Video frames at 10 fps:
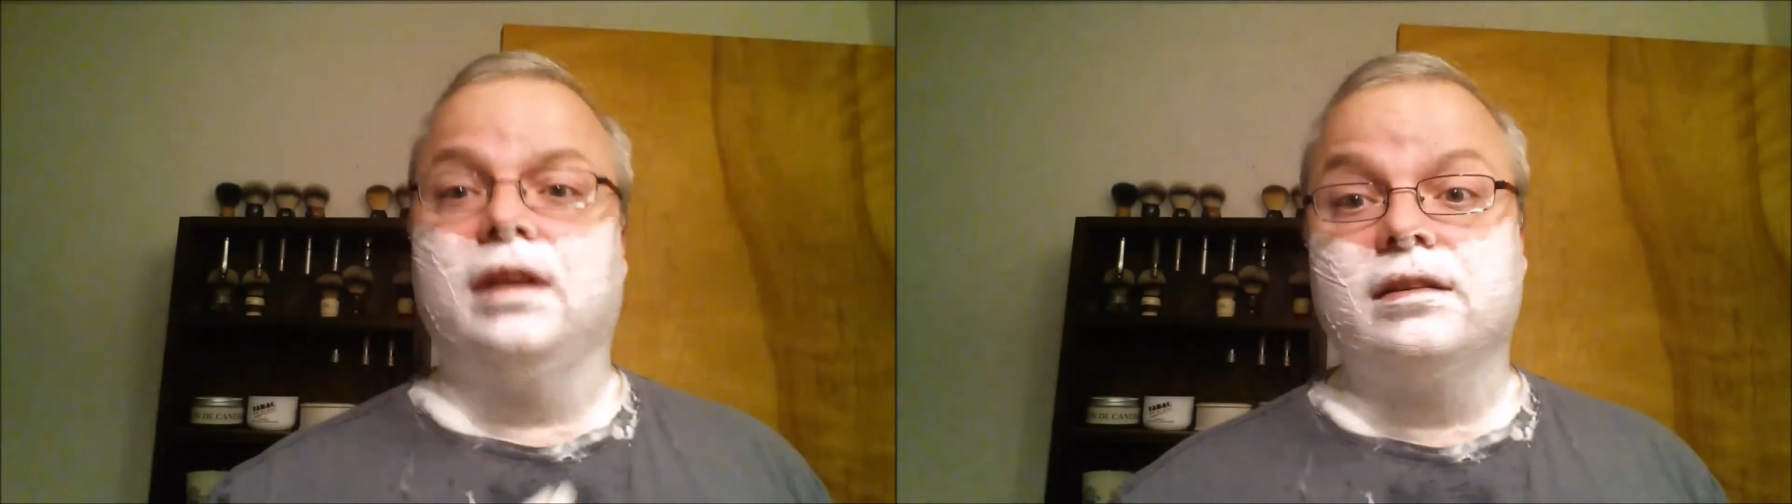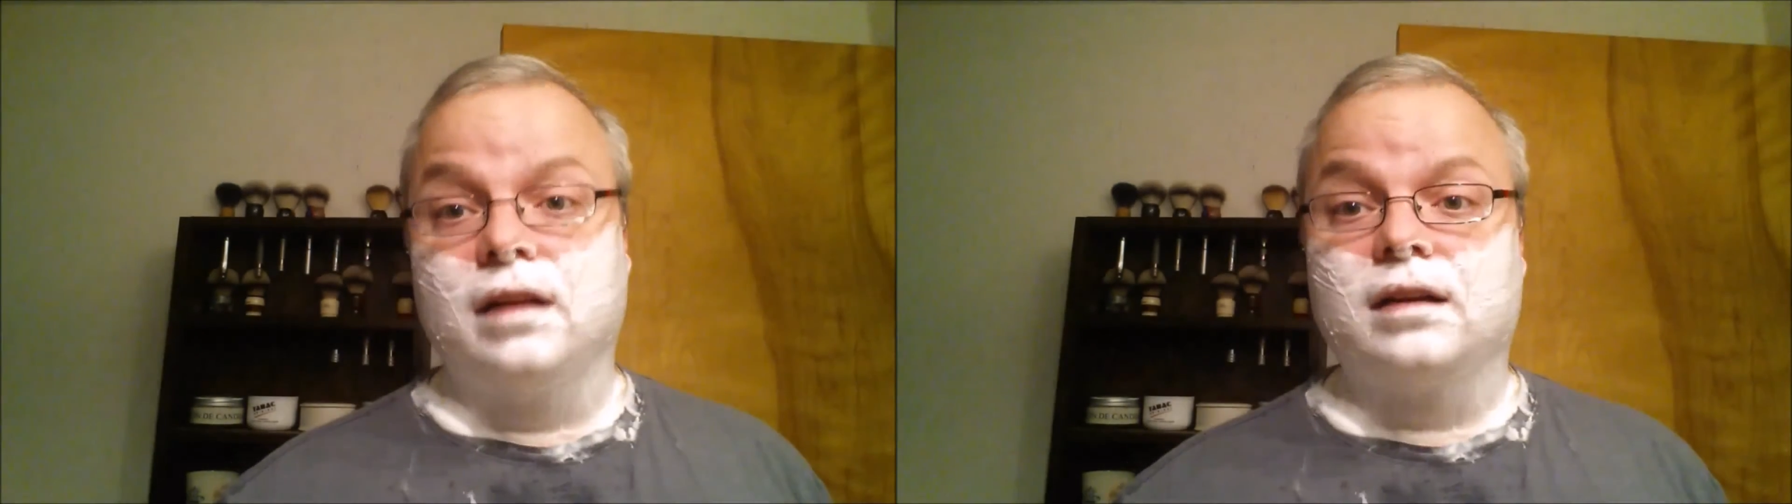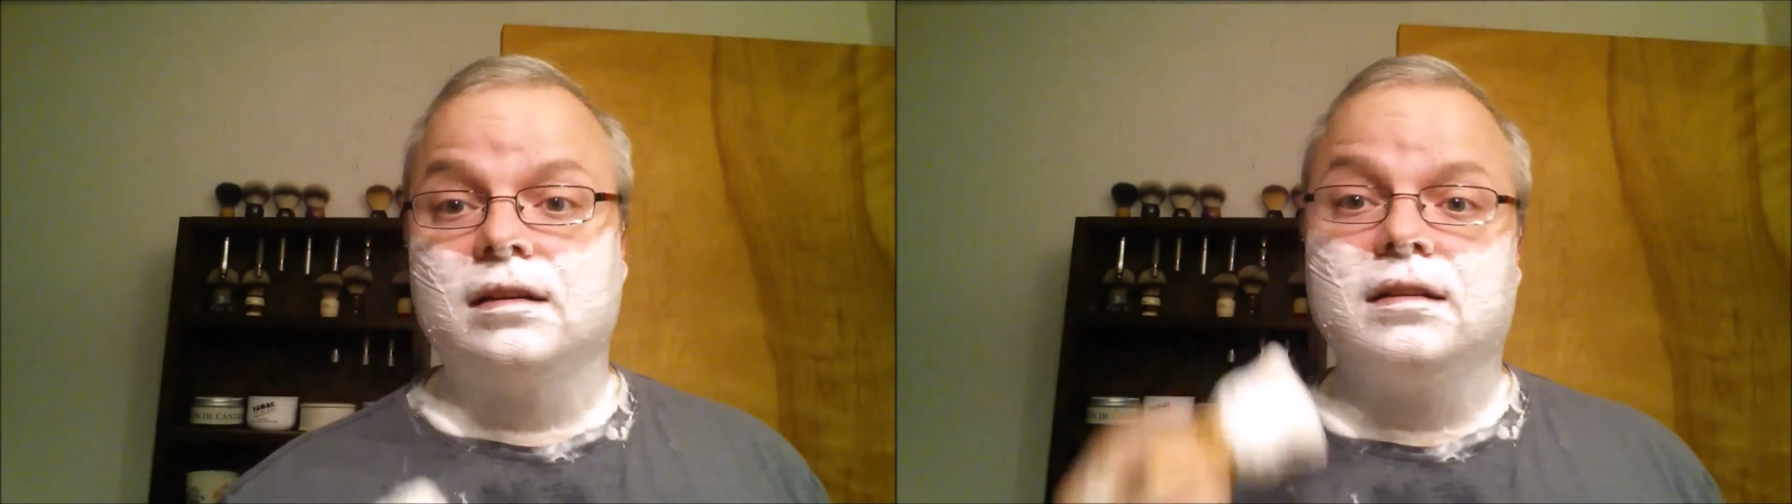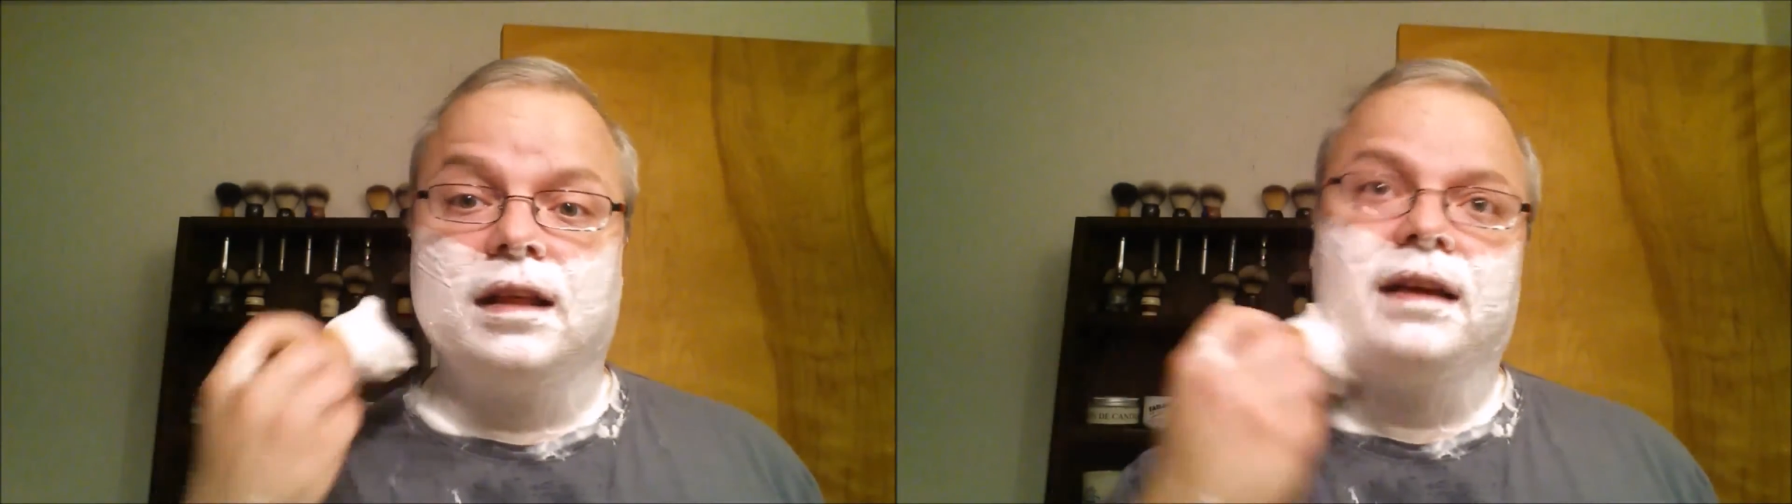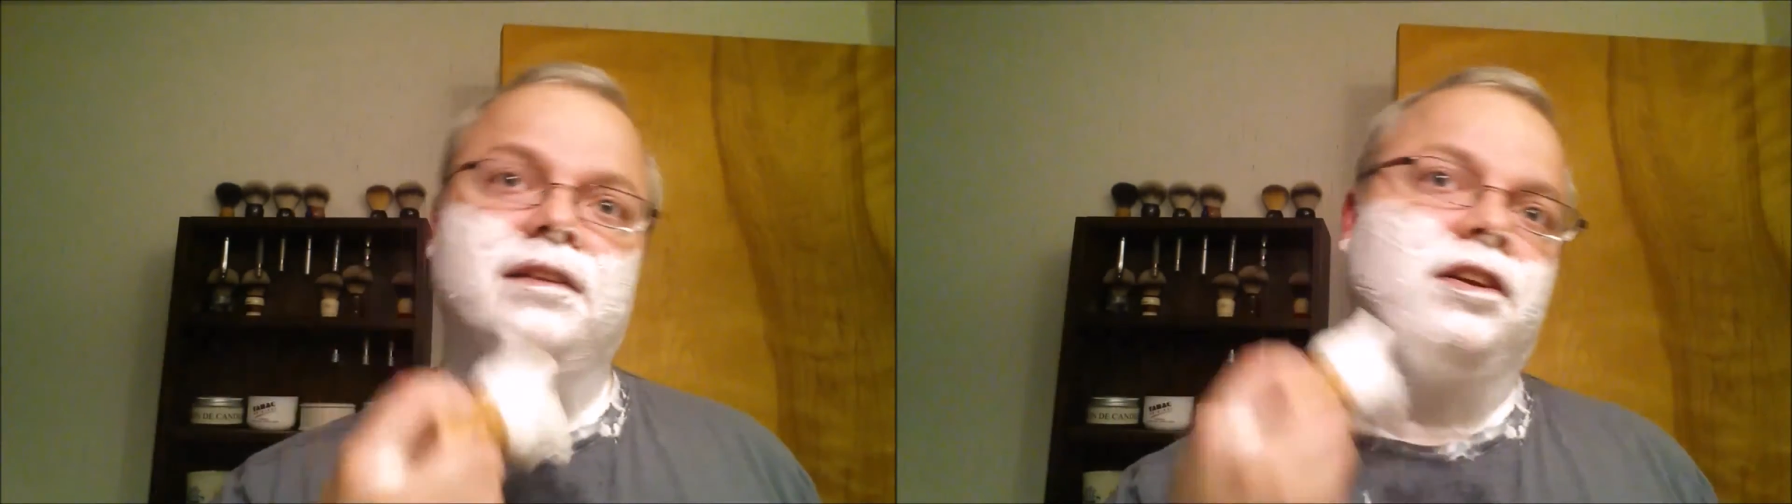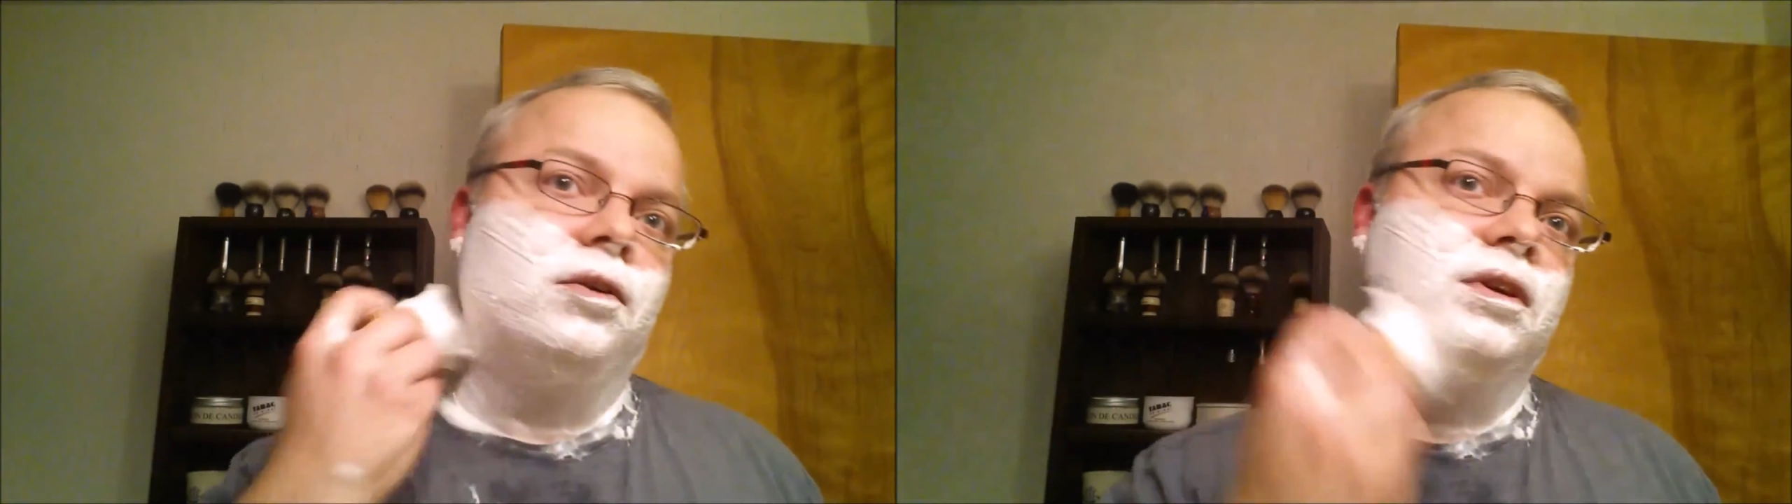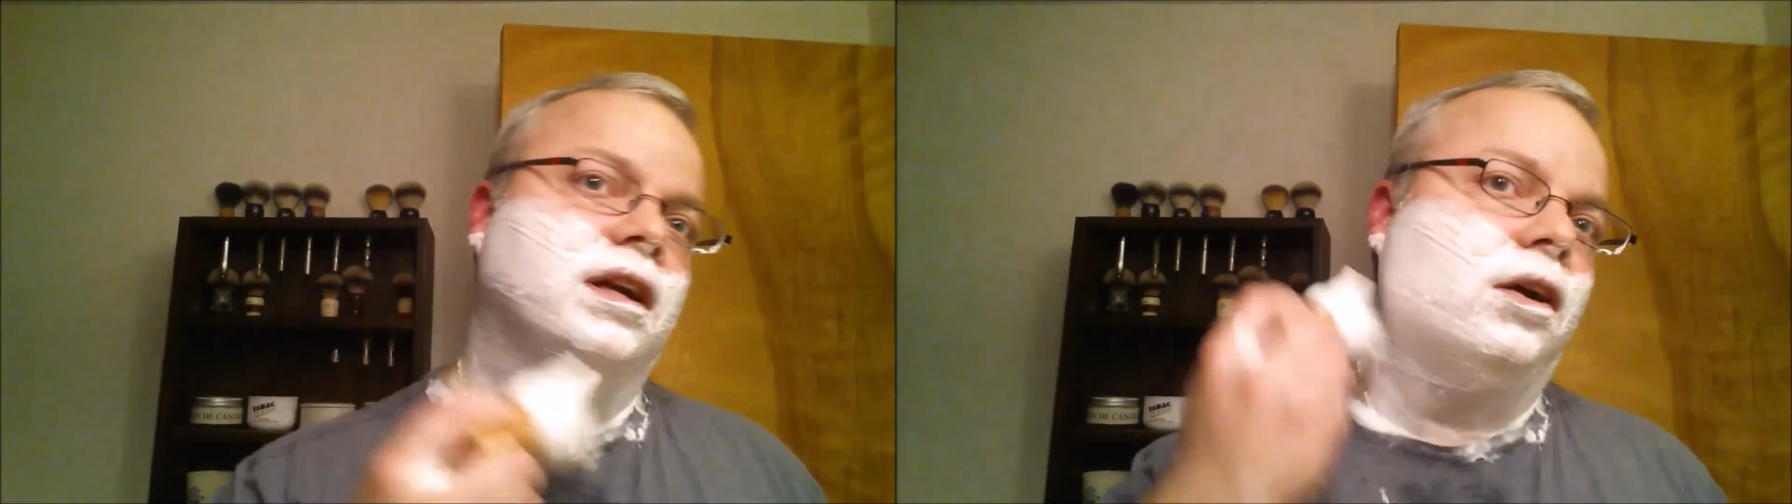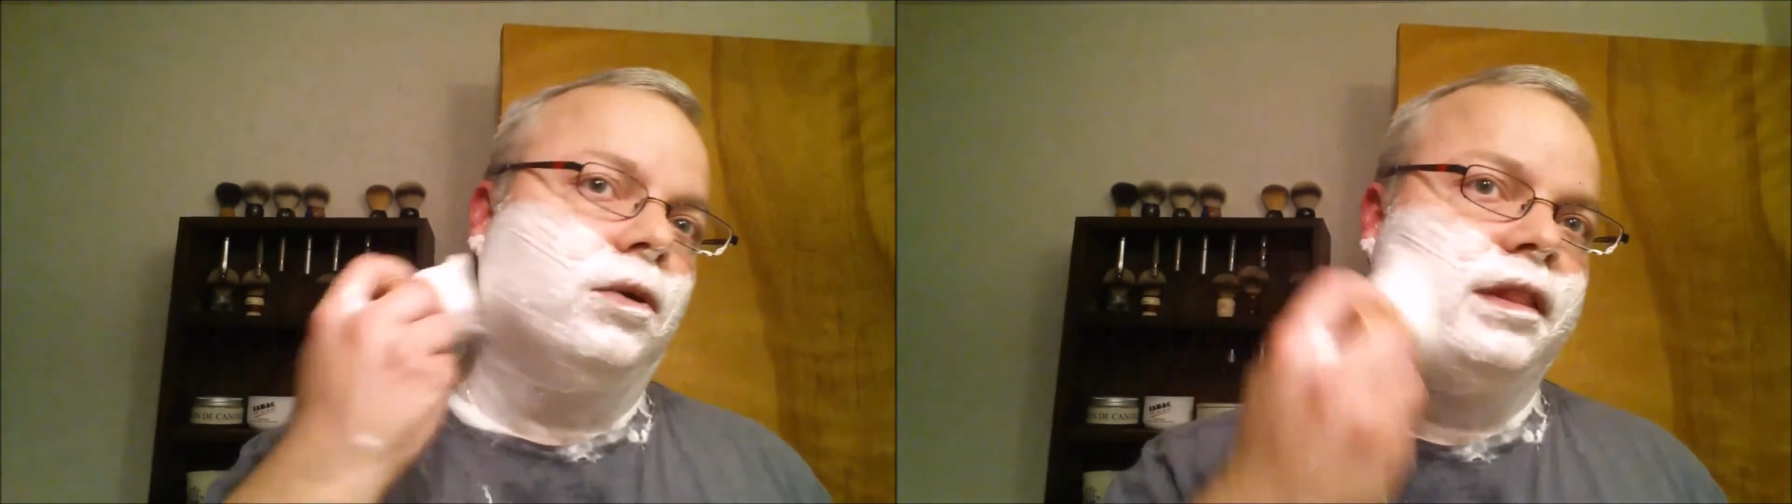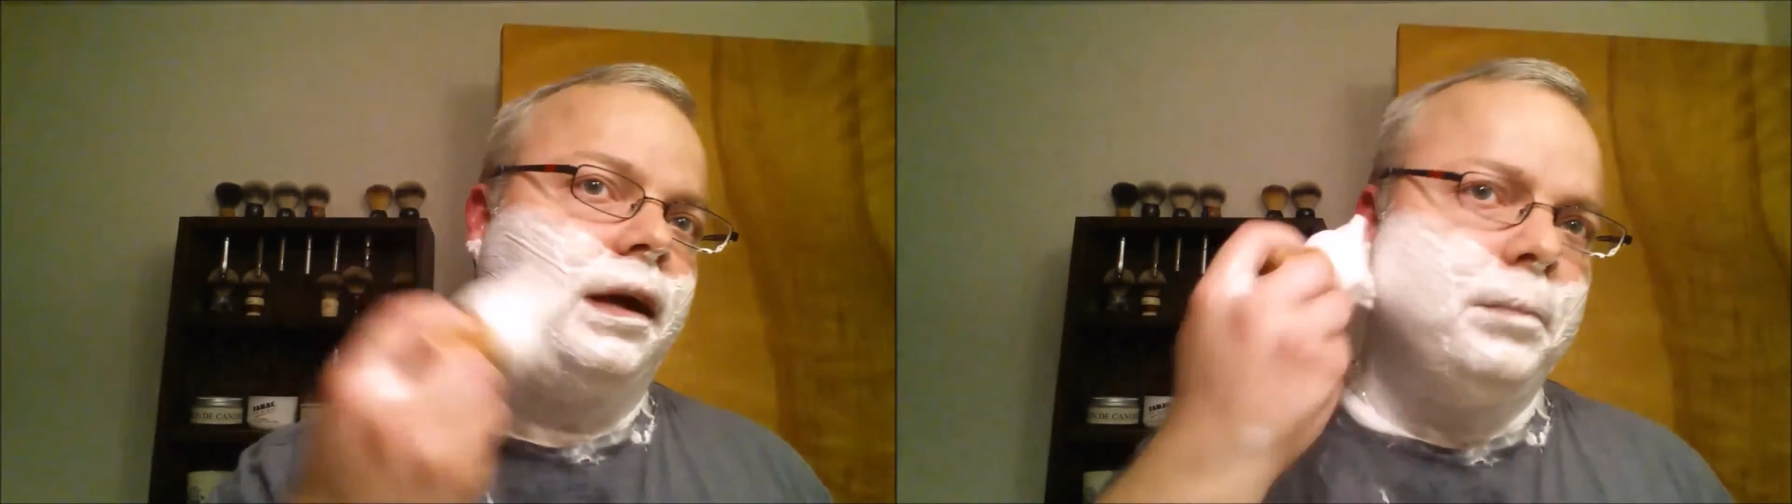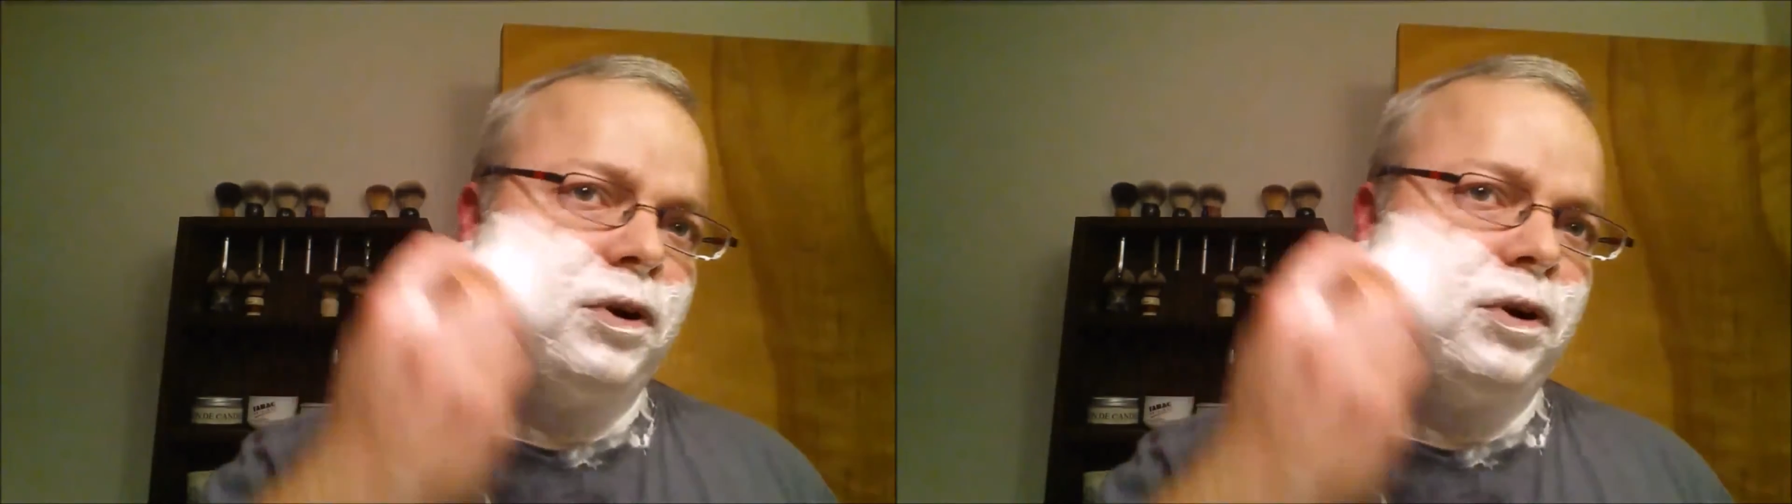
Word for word: that's not a good thing, and you don't want to go with that.